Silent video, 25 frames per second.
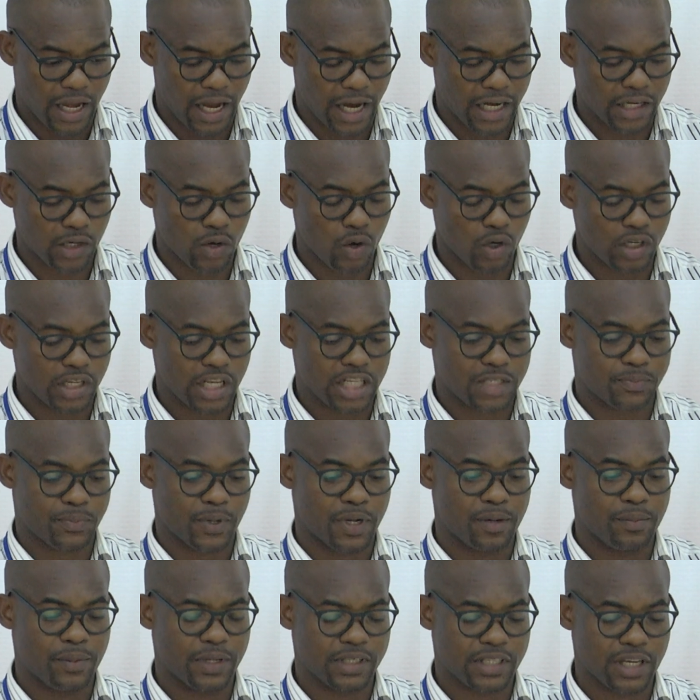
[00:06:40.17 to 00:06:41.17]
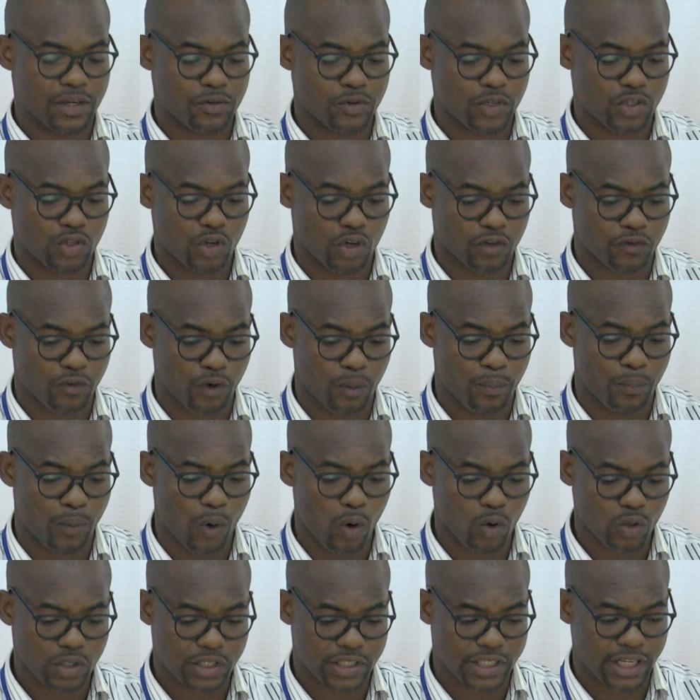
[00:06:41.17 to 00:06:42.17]
and got the experimental result for
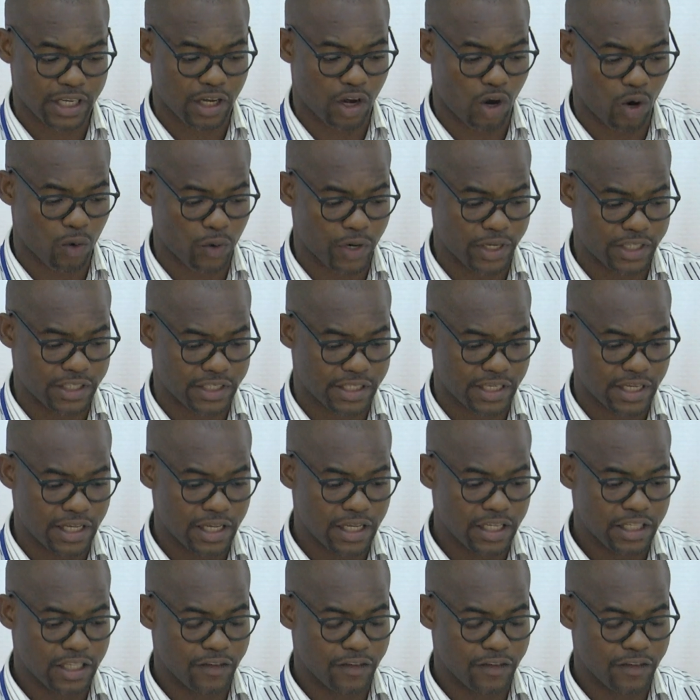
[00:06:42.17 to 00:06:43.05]
both the current,